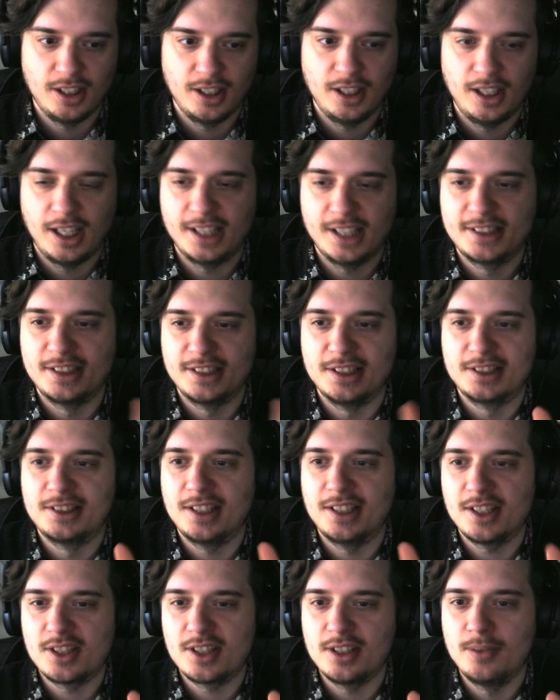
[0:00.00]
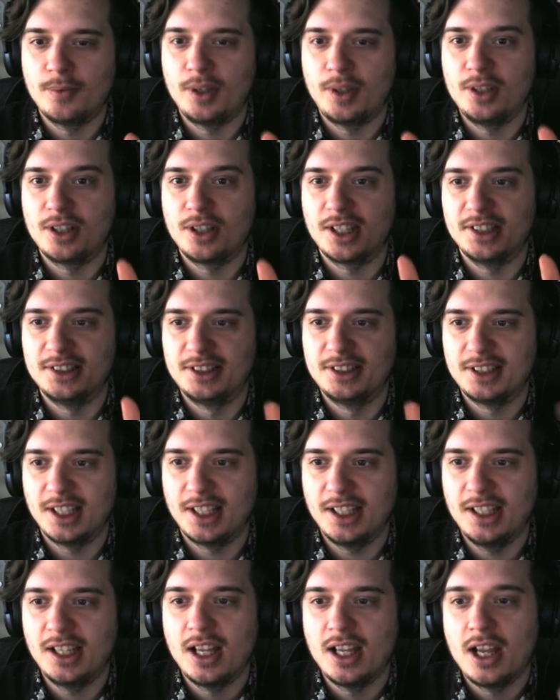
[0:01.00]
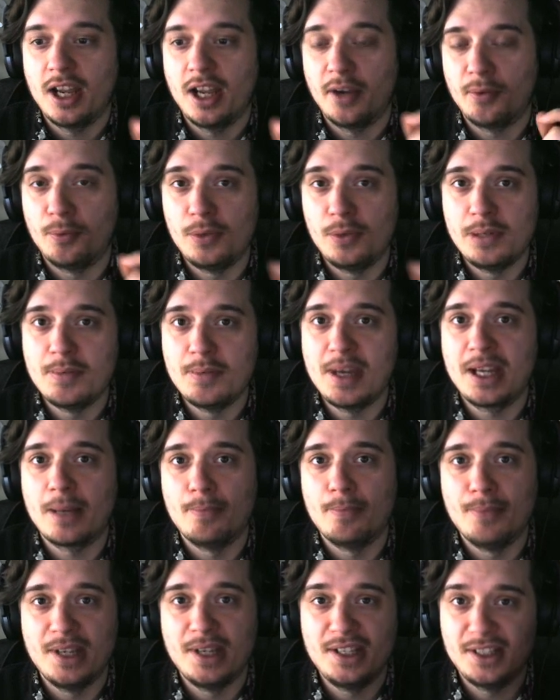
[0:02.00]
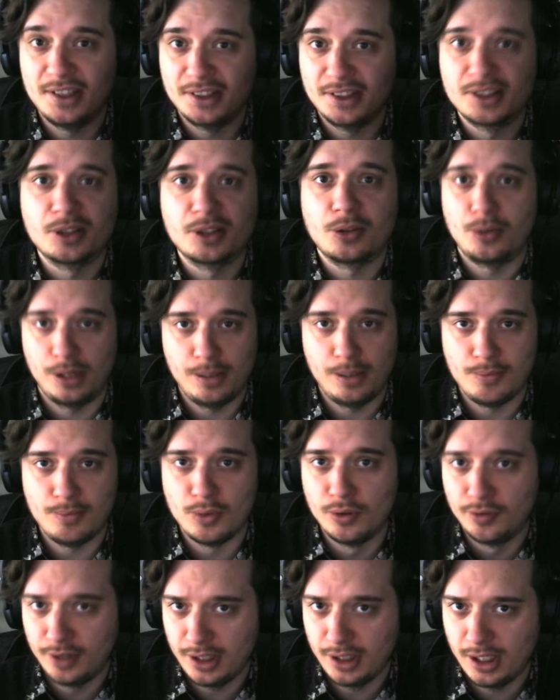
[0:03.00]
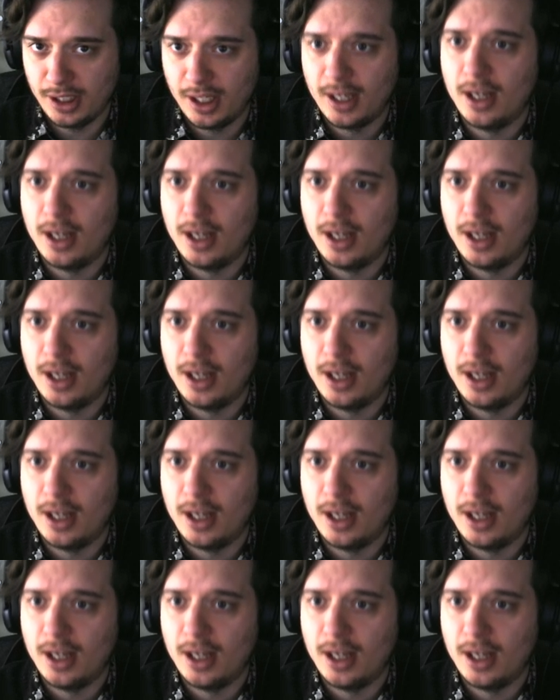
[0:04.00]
It's a decision where you can say, if we make a Minions 3 movie,